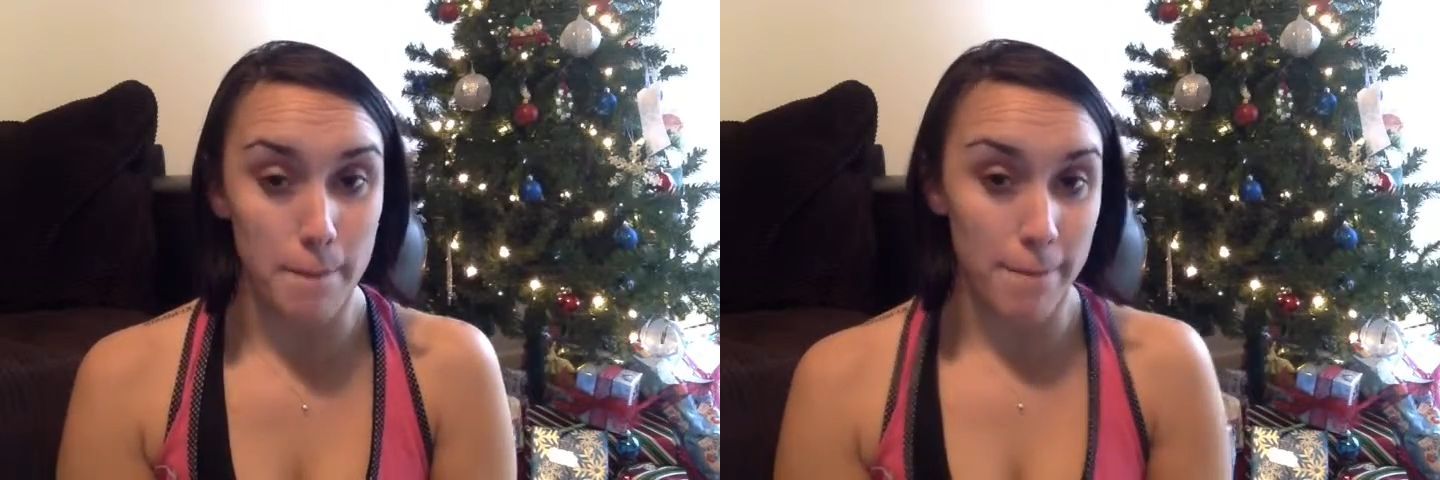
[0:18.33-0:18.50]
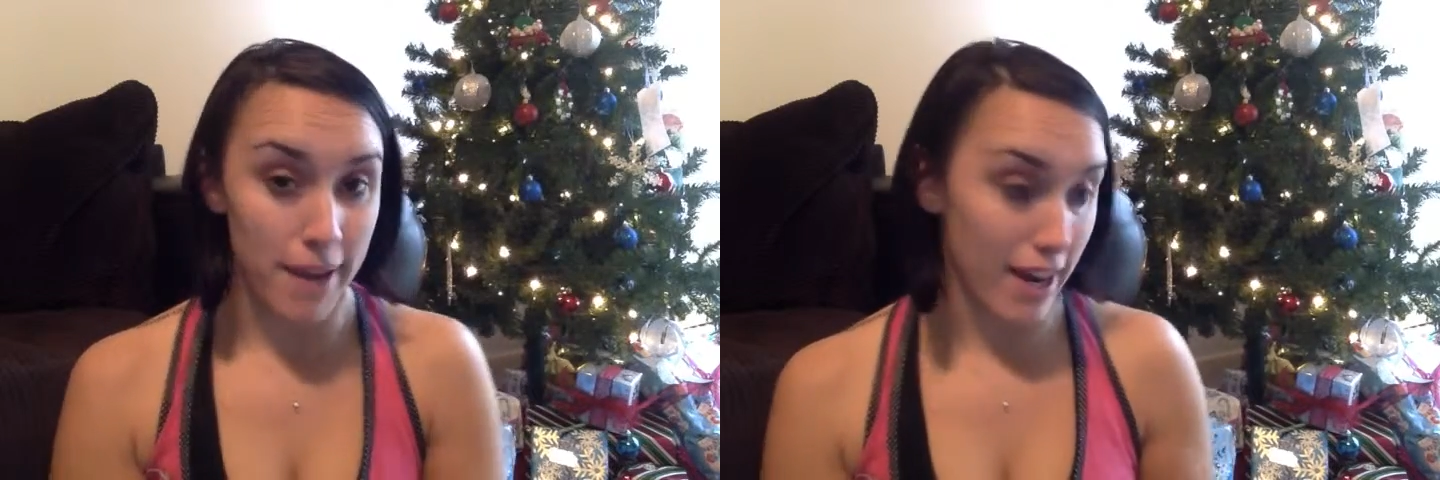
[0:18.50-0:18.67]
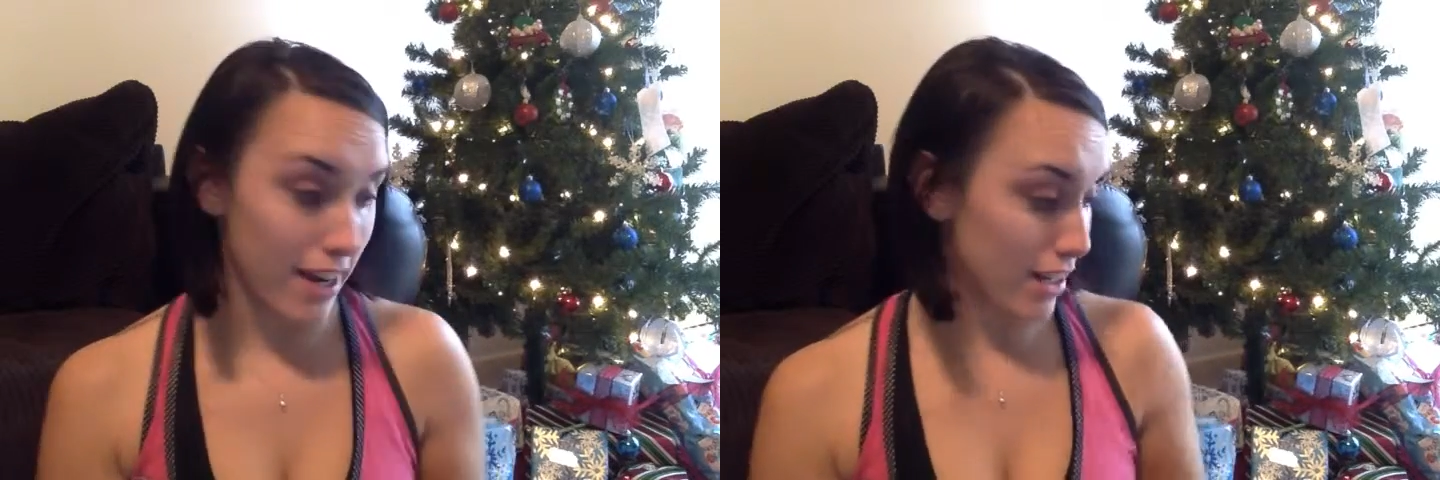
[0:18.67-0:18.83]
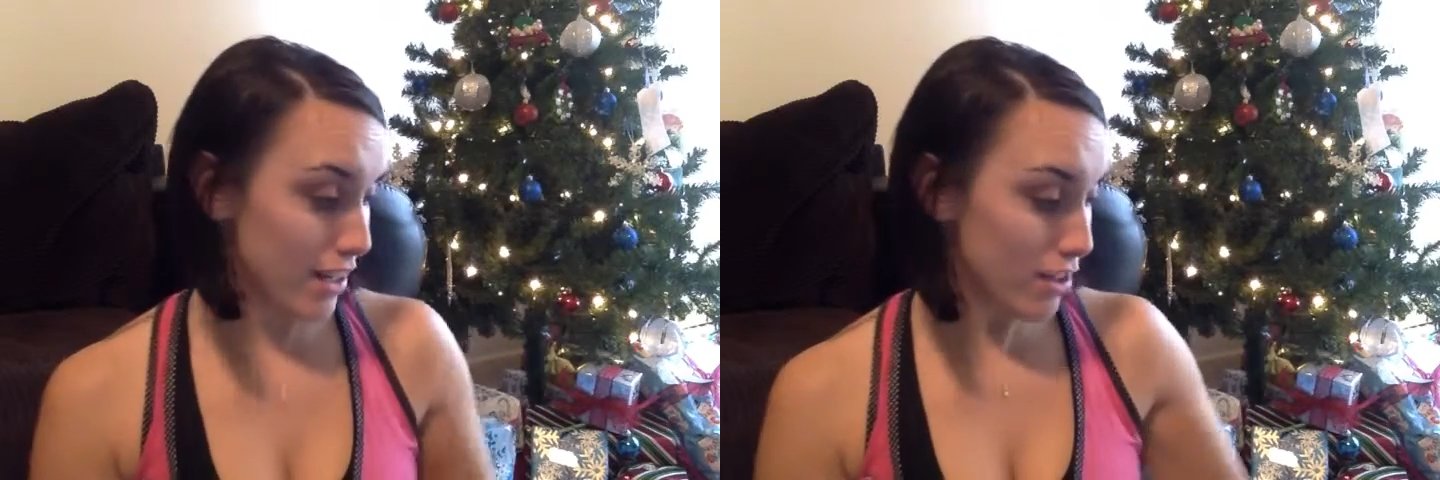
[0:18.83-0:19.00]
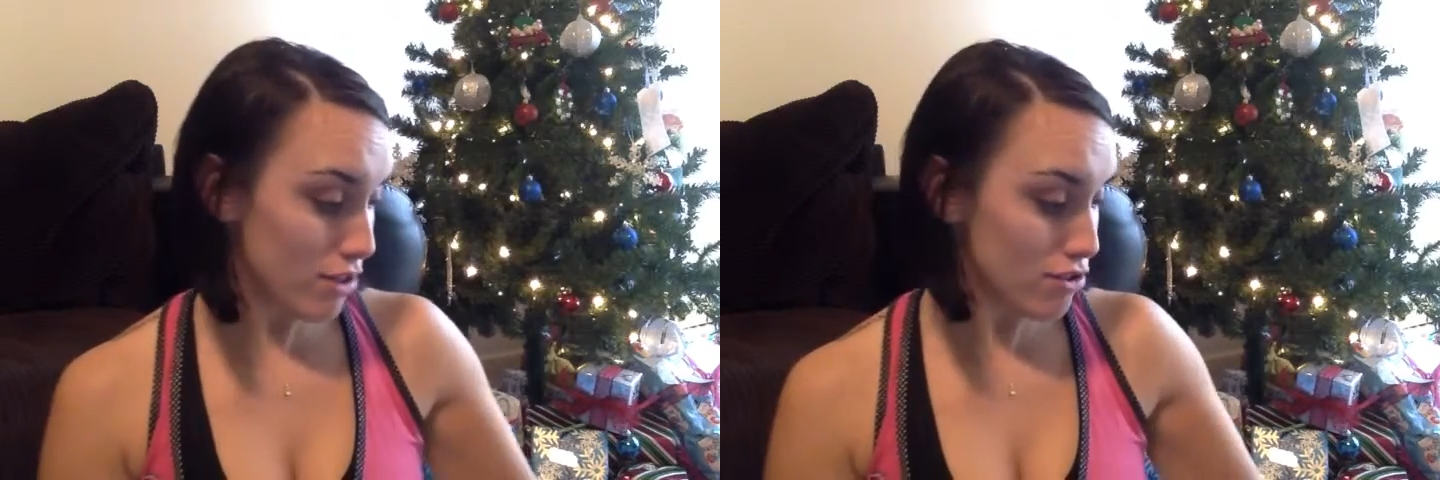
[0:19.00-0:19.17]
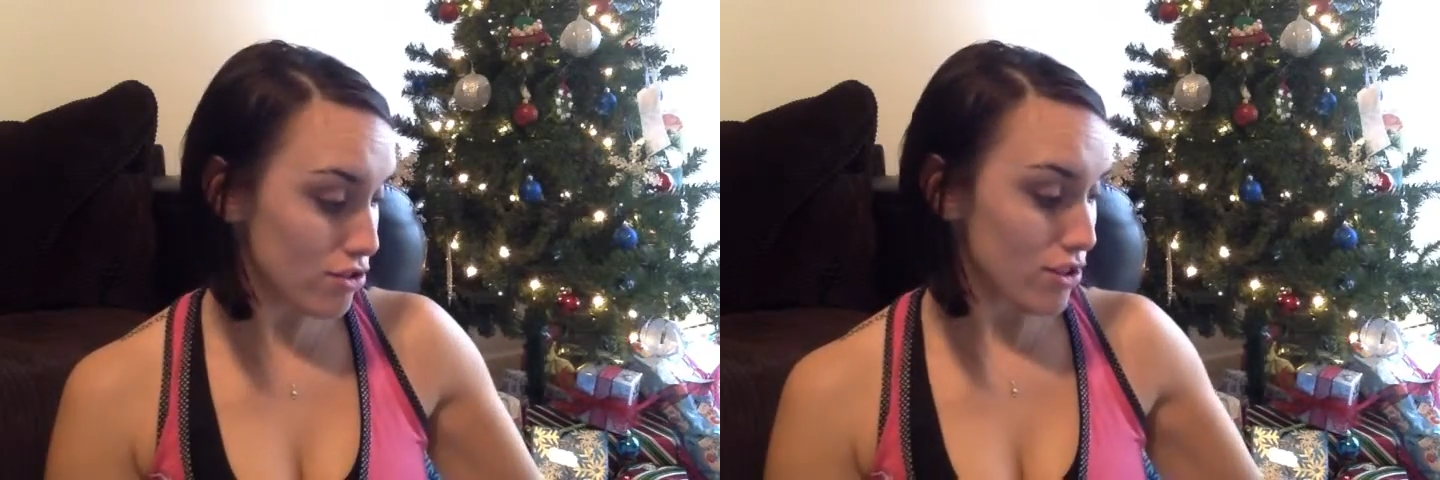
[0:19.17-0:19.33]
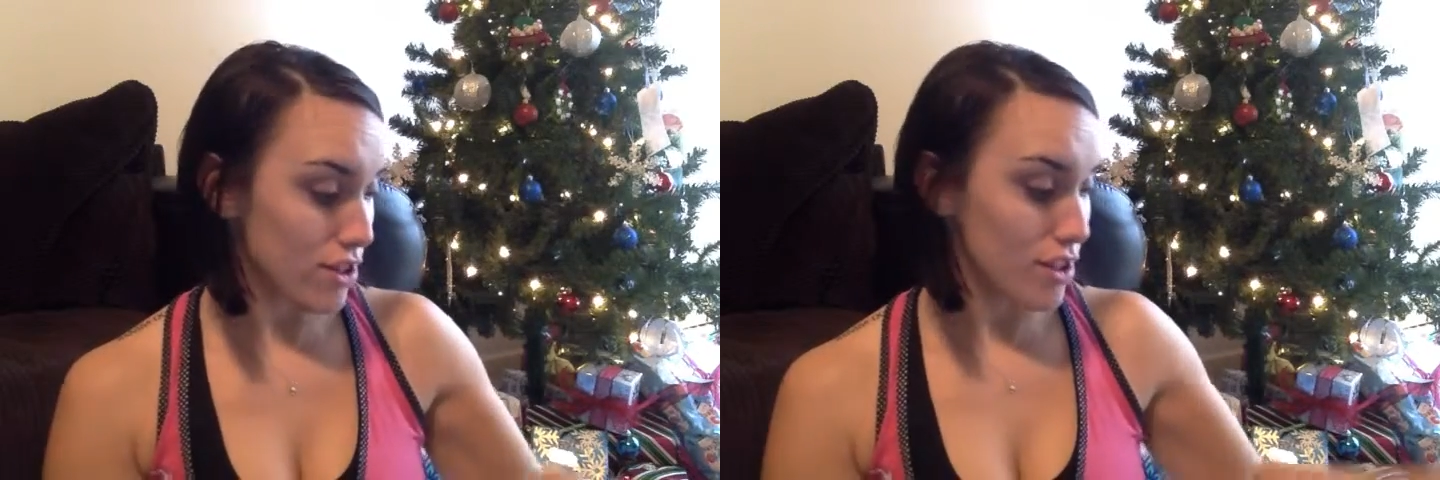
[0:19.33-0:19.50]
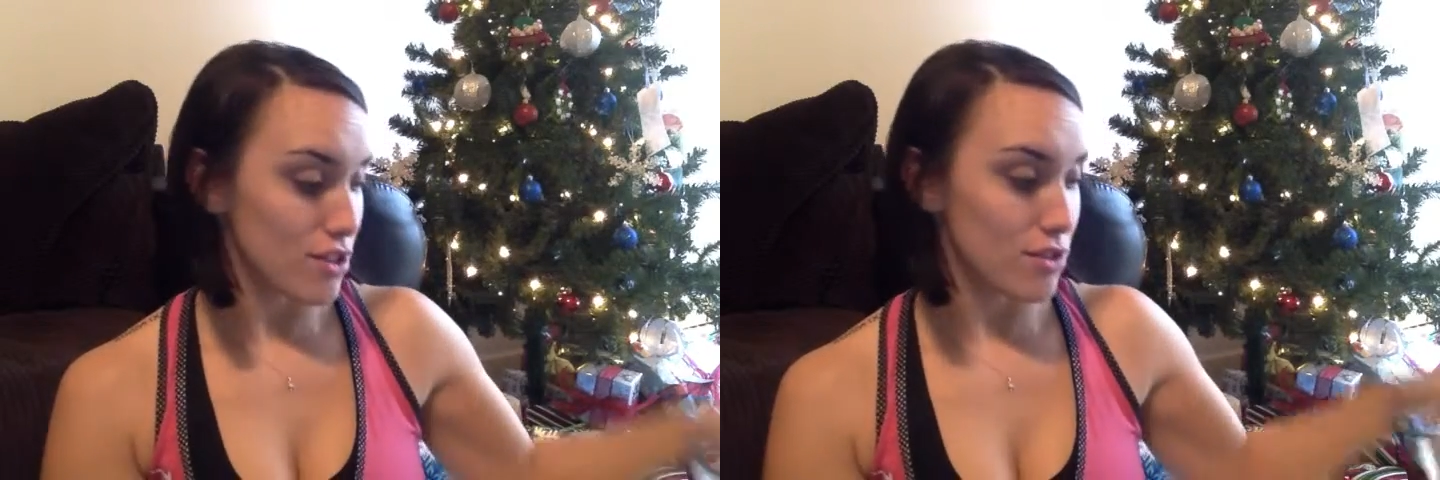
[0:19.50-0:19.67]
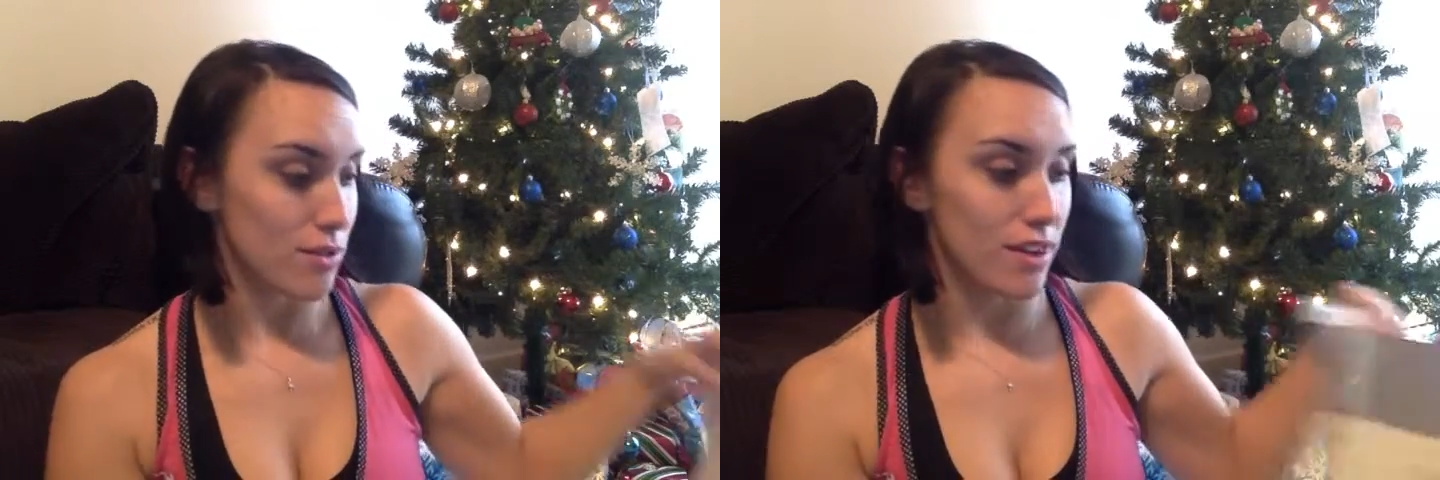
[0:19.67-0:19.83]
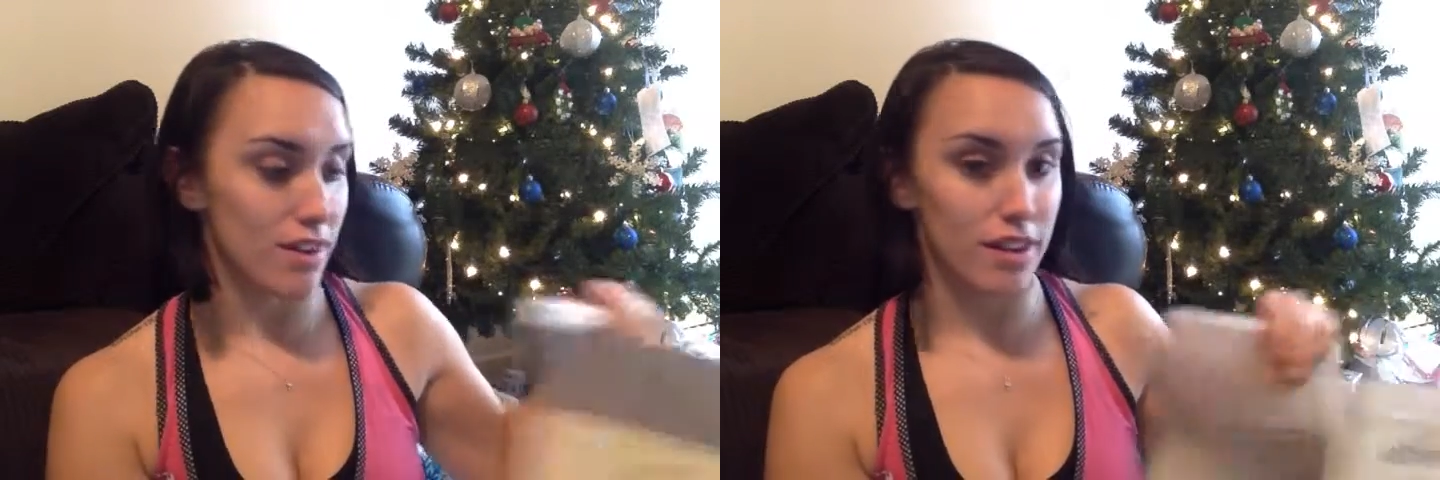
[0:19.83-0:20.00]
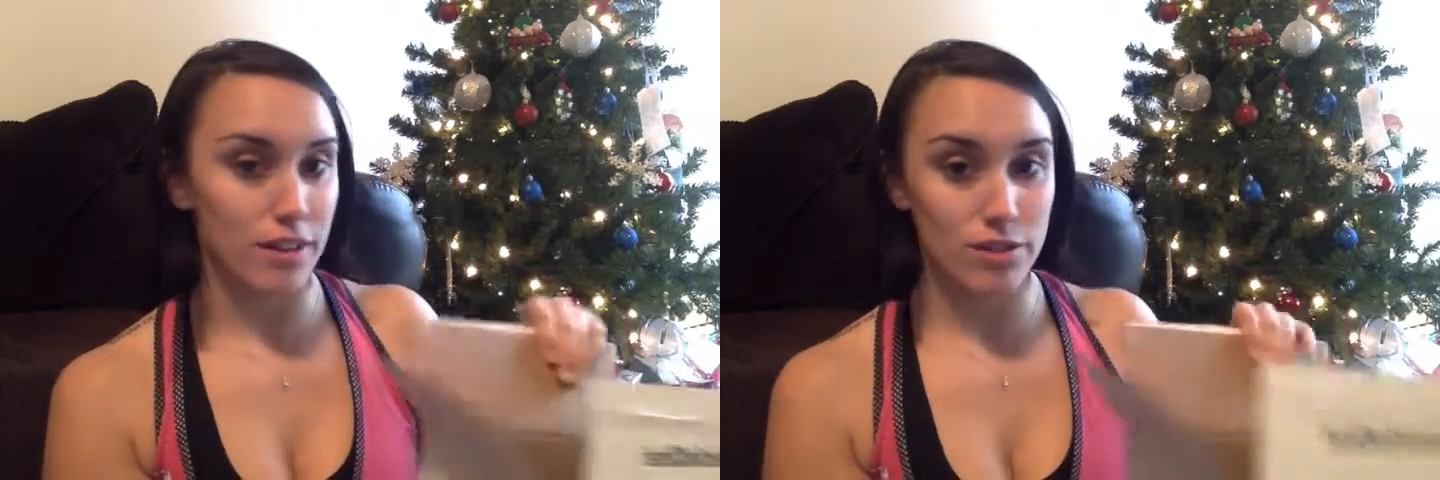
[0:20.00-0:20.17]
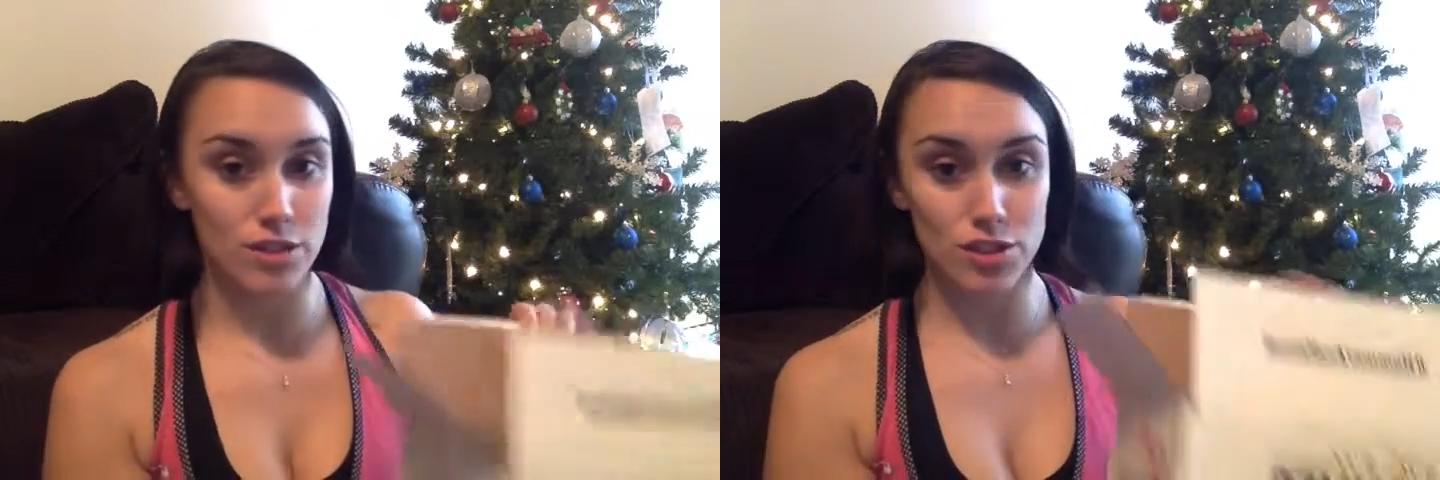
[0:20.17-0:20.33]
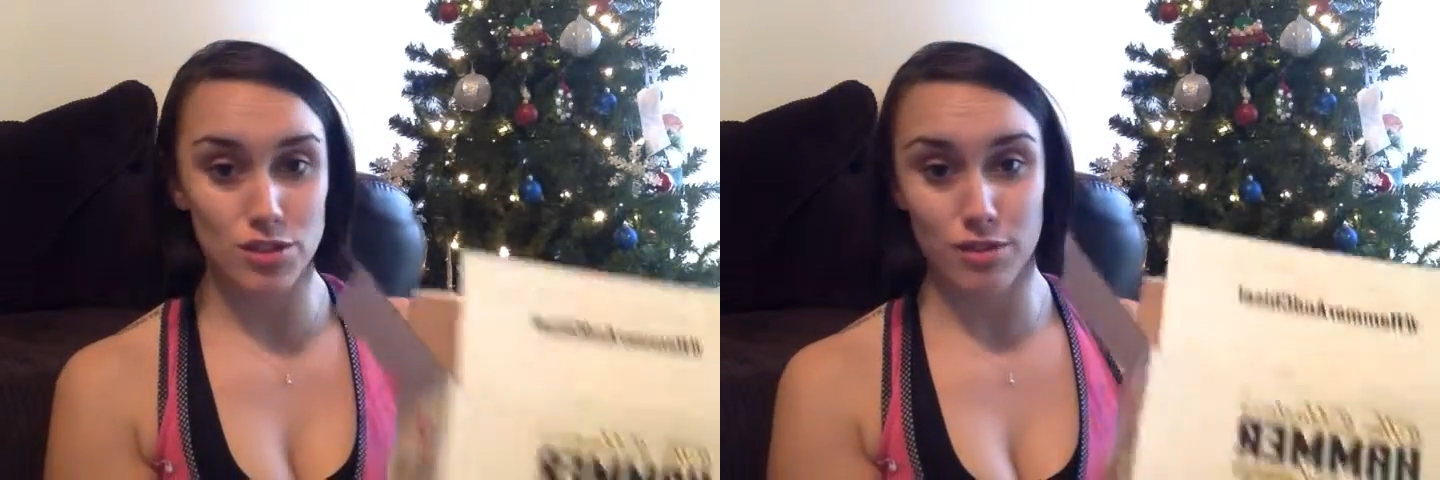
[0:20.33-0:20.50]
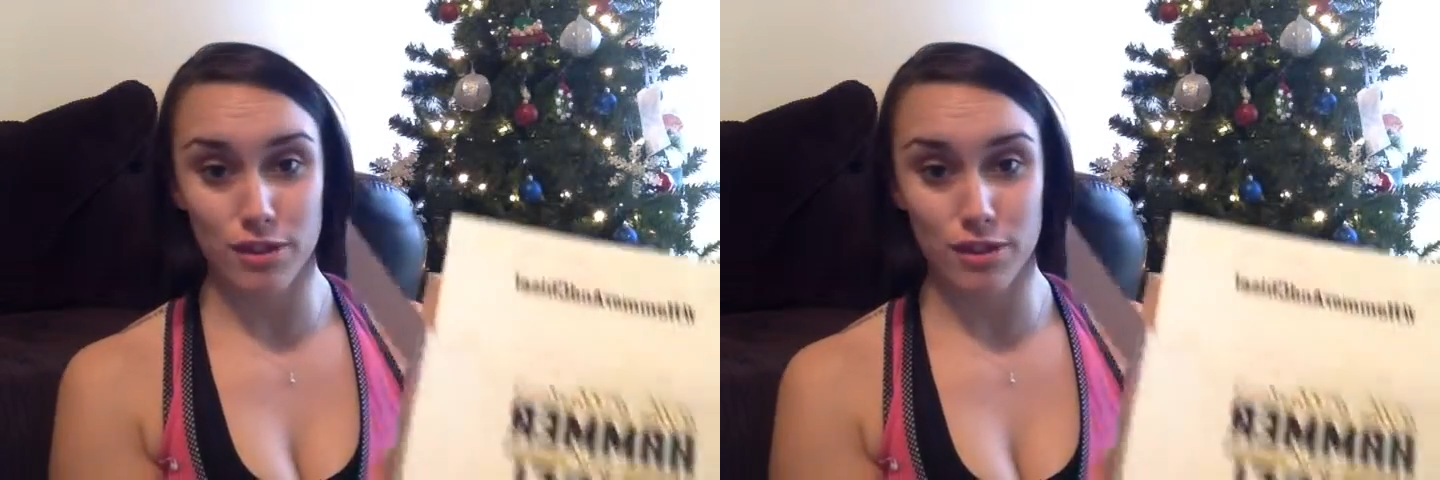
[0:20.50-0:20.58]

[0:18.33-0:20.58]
package. So I thought I would do